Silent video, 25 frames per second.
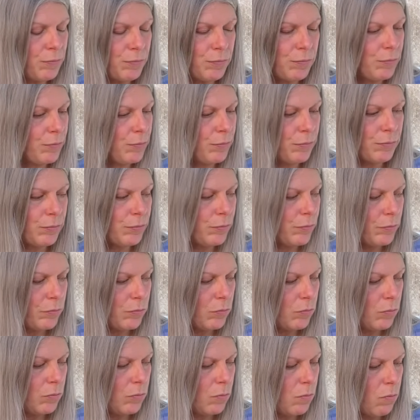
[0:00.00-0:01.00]

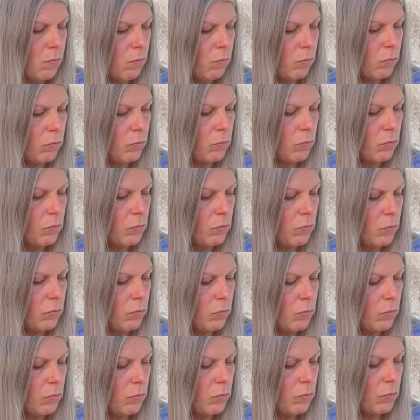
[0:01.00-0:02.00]

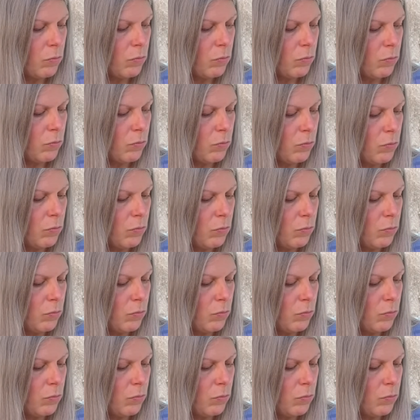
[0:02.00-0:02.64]
(silence)